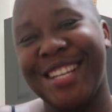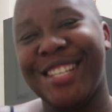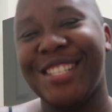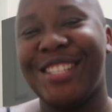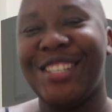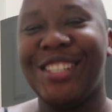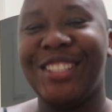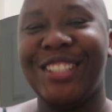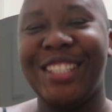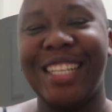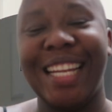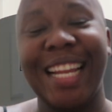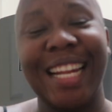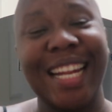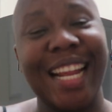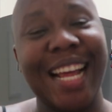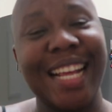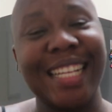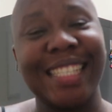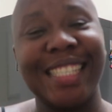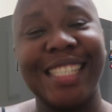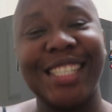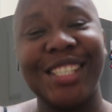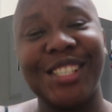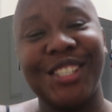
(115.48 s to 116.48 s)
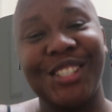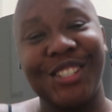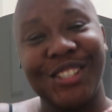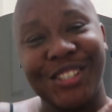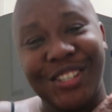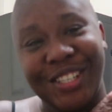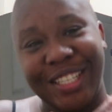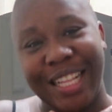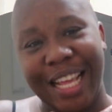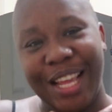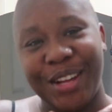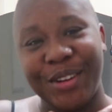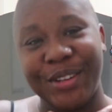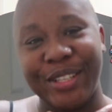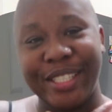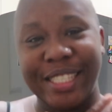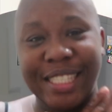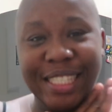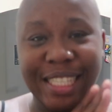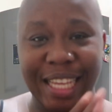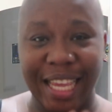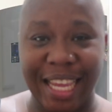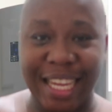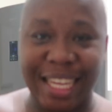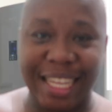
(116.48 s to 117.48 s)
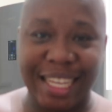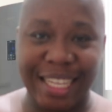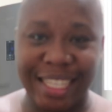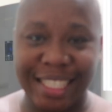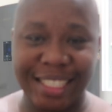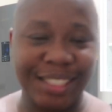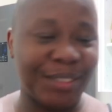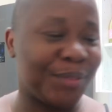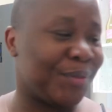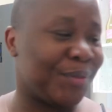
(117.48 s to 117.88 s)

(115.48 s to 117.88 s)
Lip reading: So Jordan has this joke that he was saying.